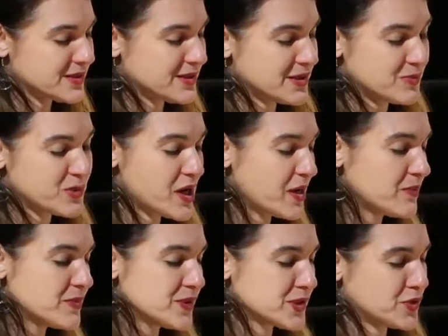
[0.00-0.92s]

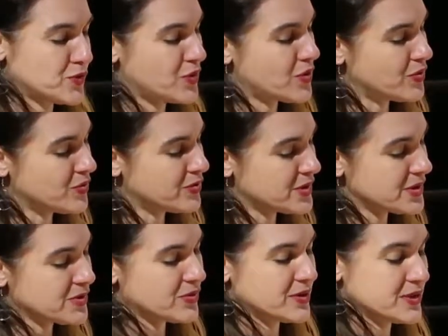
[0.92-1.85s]
sometimes
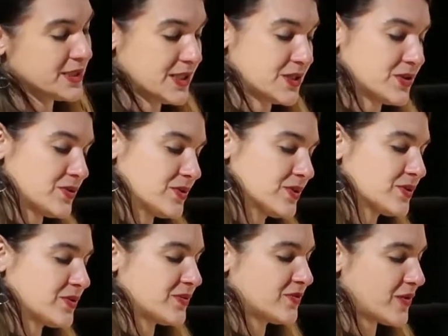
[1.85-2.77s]
crones or sisters
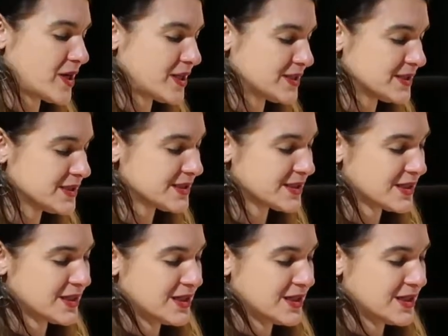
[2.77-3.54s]
or friends.